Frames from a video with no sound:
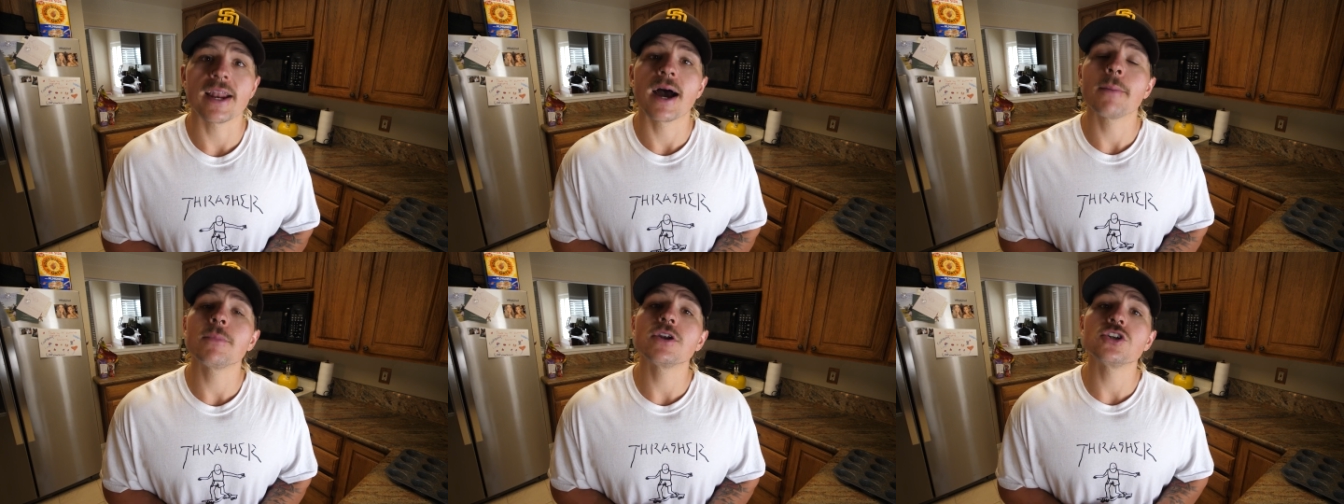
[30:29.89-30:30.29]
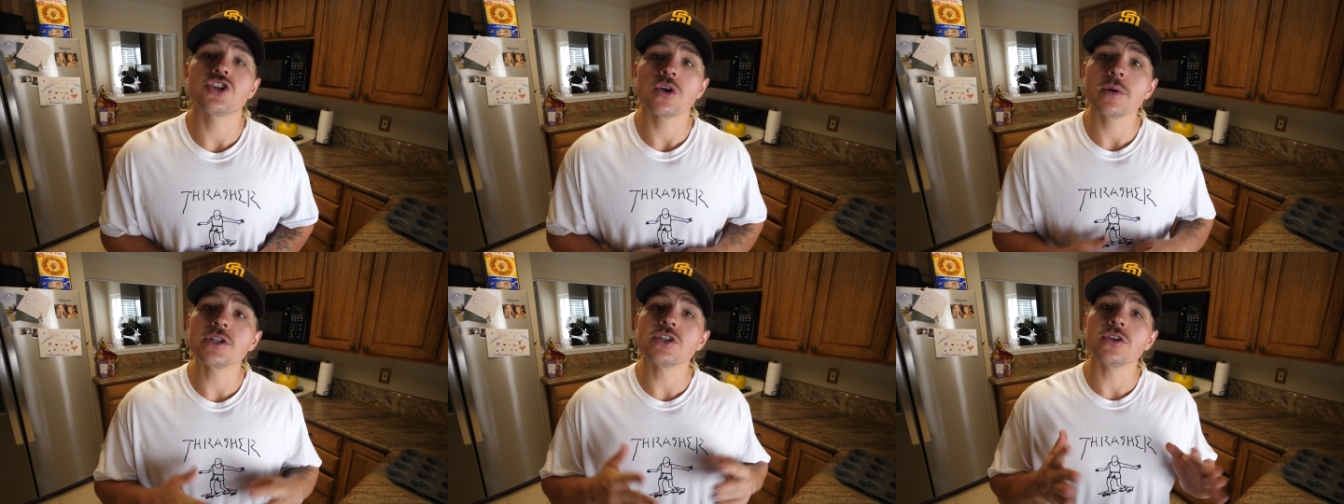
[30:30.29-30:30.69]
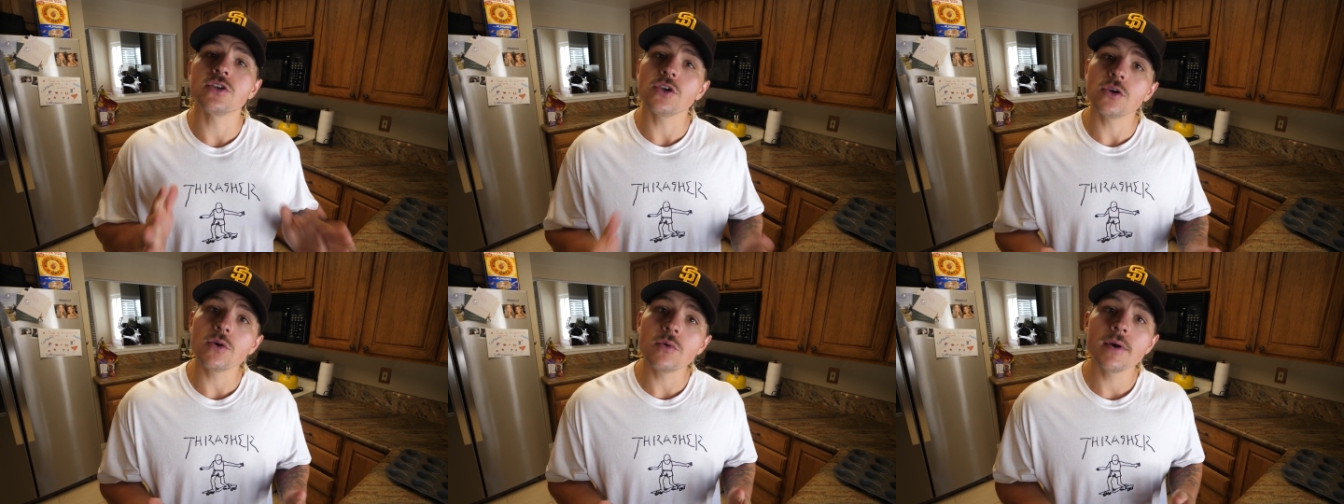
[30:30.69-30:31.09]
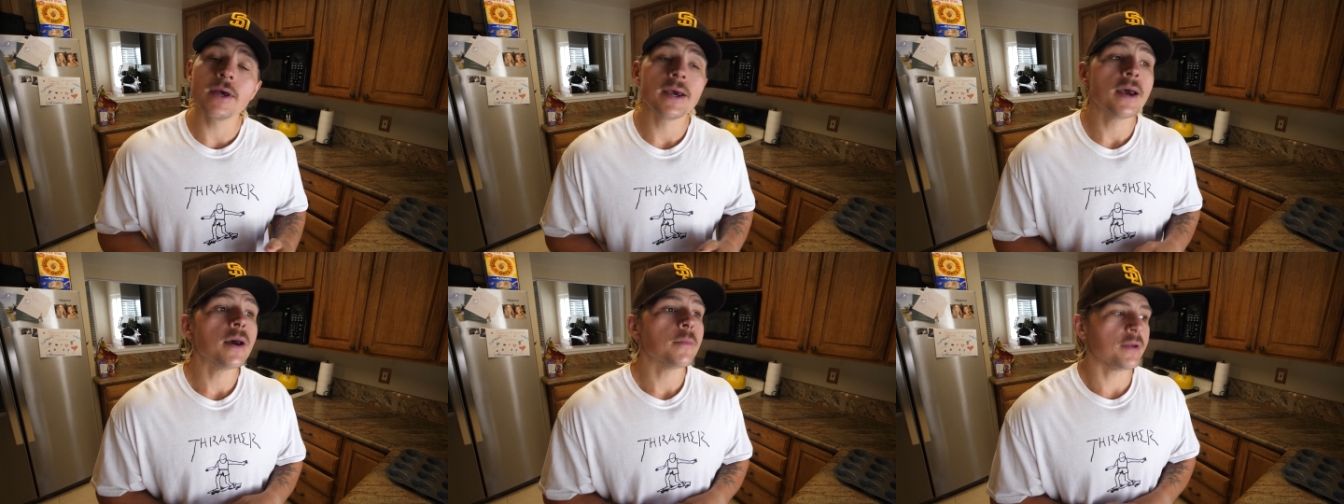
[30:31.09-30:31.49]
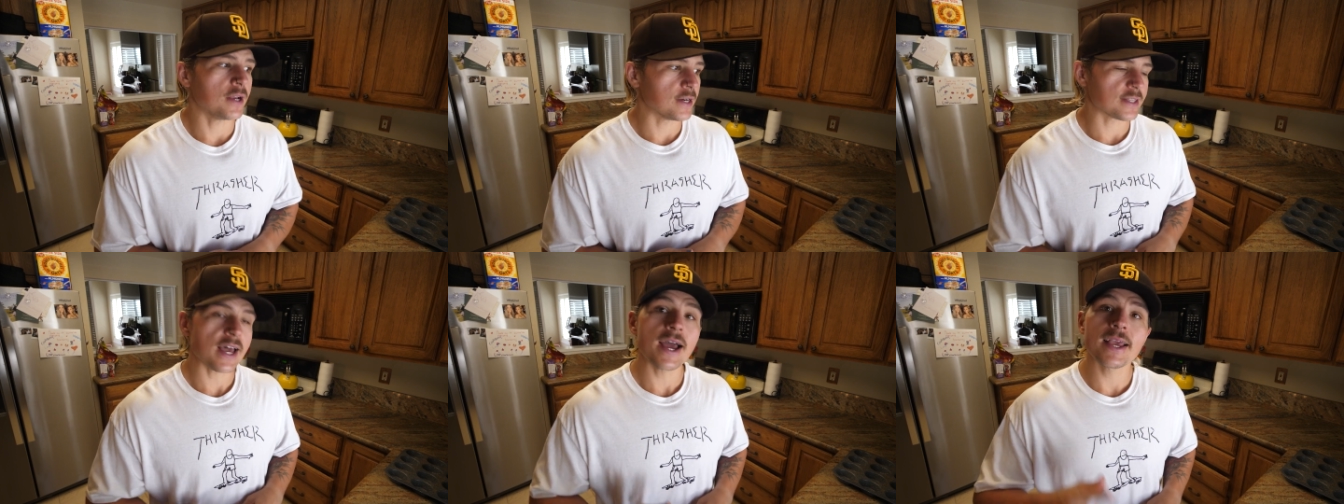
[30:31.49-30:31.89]
And I'm gonna show it to you
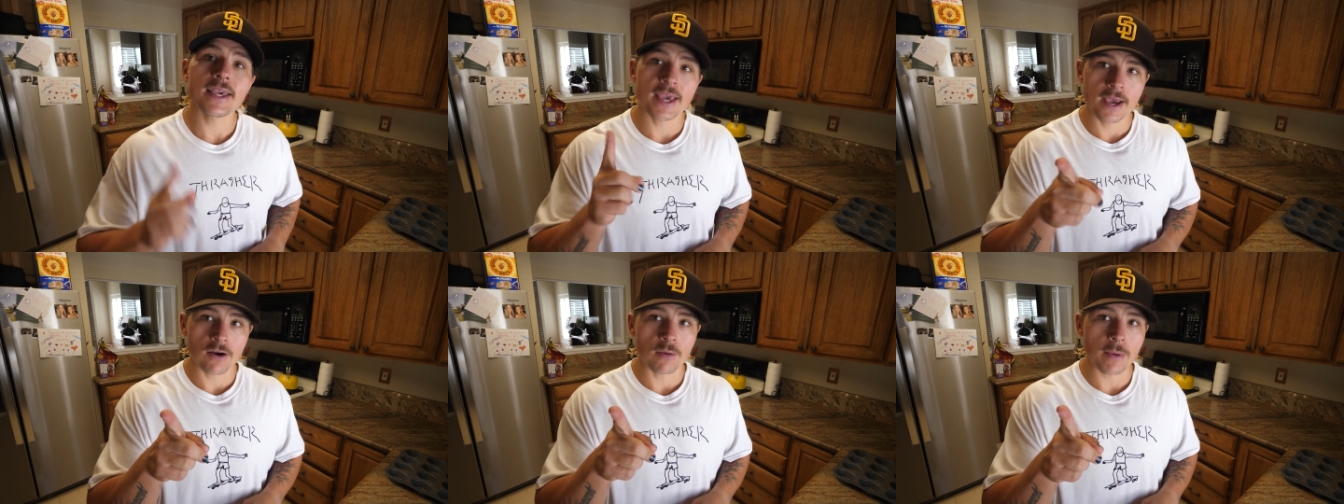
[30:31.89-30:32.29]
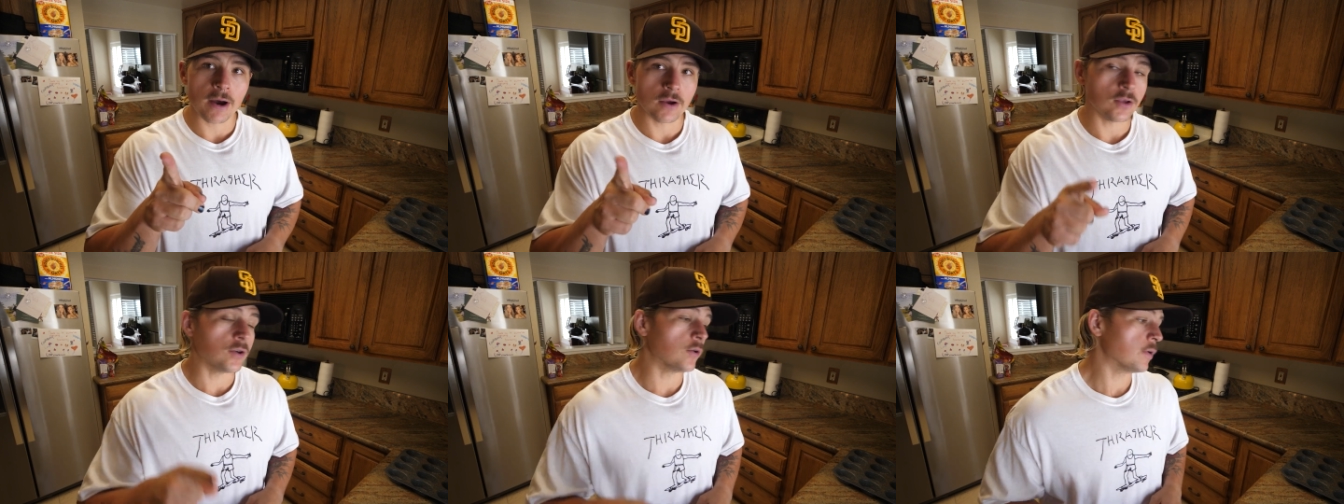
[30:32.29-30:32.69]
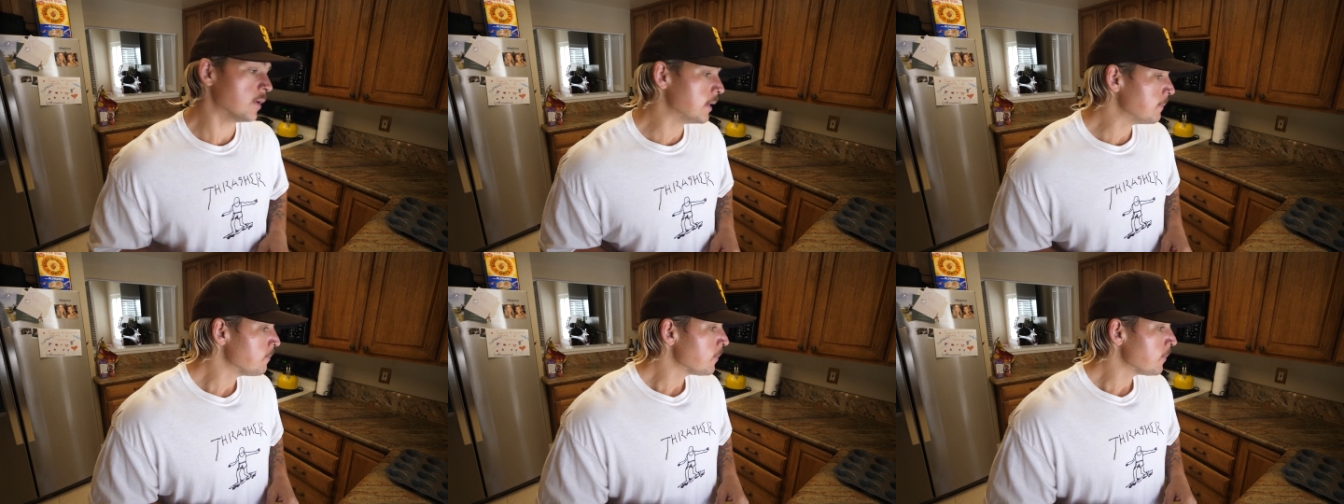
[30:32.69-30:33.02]
because I care about you.